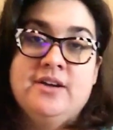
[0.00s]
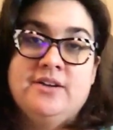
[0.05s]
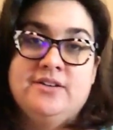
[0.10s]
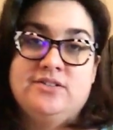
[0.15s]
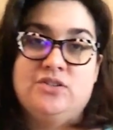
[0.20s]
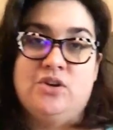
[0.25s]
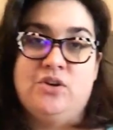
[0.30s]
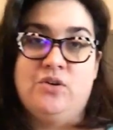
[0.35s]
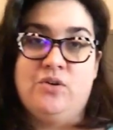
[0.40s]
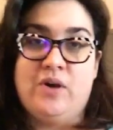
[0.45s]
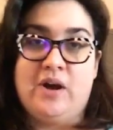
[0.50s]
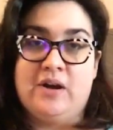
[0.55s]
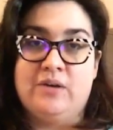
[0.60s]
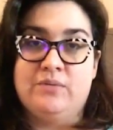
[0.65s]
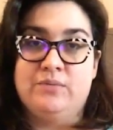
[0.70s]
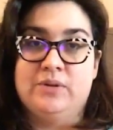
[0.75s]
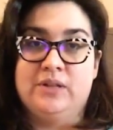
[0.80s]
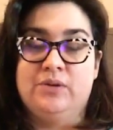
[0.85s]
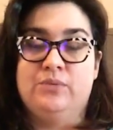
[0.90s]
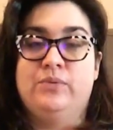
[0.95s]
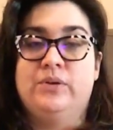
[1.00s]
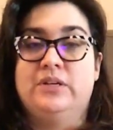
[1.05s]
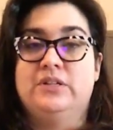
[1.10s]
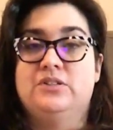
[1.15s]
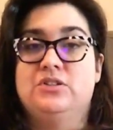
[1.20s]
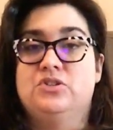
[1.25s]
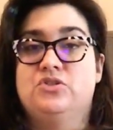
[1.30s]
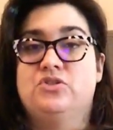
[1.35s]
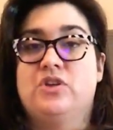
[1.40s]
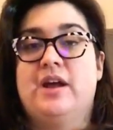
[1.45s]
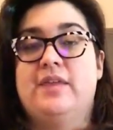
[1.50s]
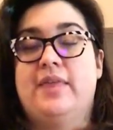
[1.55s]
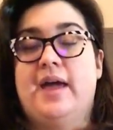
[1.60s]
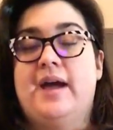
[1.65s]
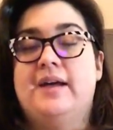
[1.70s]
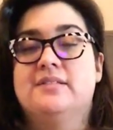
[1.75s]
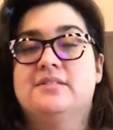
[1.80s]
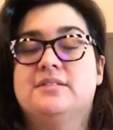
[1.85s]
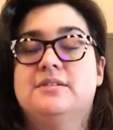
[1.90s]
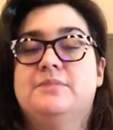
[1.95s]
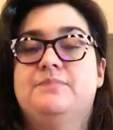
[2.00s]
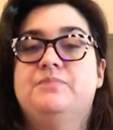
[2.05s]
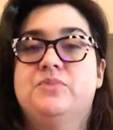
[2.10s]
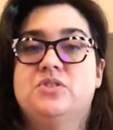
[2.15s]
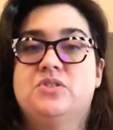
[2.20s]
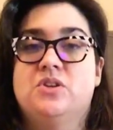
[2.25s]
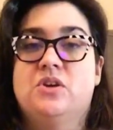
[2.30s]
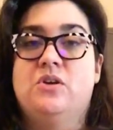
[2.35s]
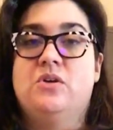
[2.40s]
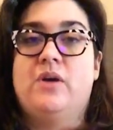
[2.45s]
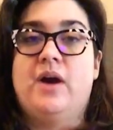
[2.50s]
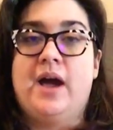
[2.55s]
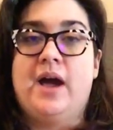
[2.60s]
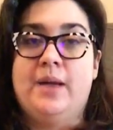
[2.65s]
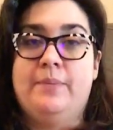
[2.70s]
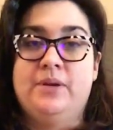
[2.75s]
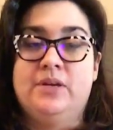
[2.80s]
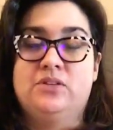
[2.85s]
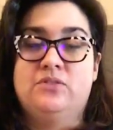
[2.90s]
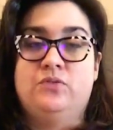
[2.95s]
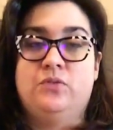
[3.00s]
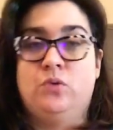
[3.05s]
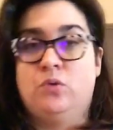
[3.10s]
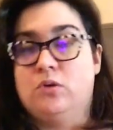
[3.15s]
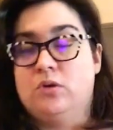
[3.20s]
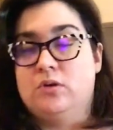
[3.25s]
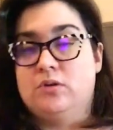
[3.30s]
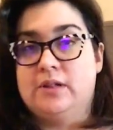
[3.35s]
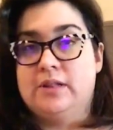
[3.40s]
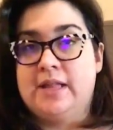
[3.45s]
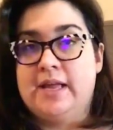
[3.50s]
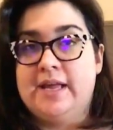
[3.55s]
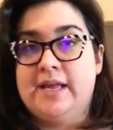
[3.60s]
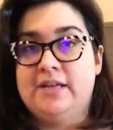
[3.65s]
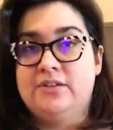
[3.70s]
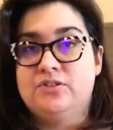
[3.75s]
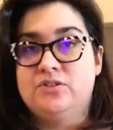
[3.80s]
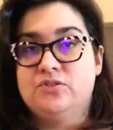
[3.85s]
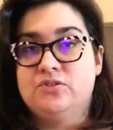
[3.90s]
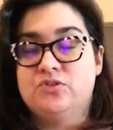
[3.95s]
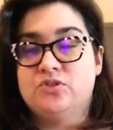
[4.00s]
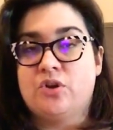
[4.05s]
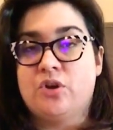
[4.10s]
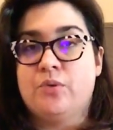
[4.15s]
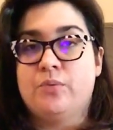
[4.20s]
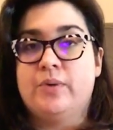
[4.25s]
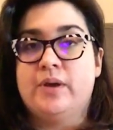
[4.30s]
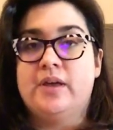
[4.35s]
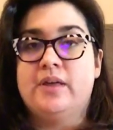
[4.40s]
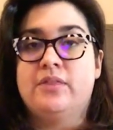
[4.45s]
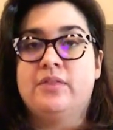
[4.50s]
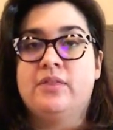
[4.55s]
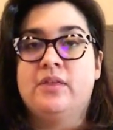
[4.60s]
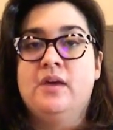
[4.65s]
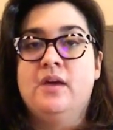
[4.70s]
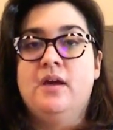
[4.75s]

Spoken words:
So I really wanted to try that. So I picked floral clay to start with.